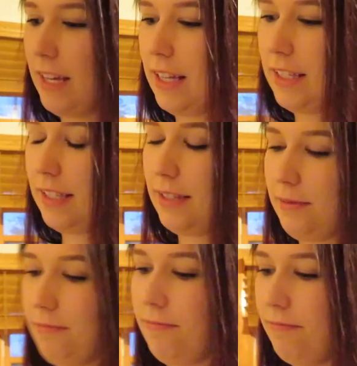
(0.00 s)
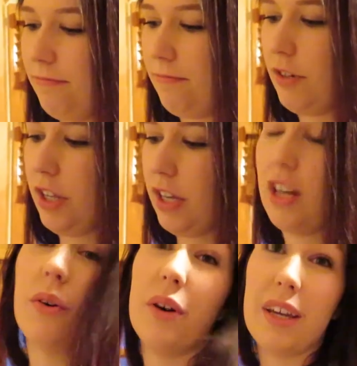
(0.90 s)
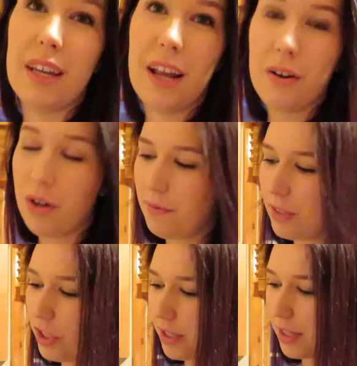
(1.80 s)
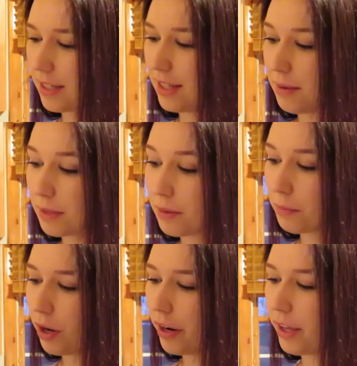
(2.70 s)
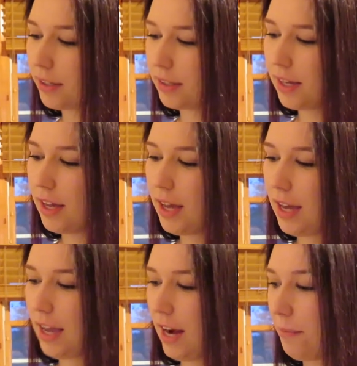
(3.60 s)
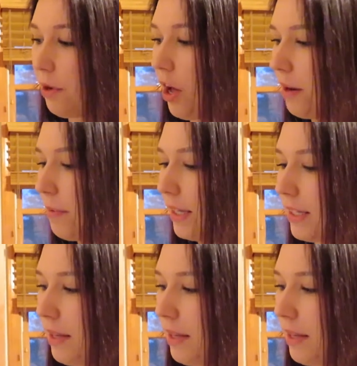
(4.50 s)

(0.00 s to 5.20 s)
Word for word: It's really annoying, and I don't know if it's just because of Samsung product, and I'm not a big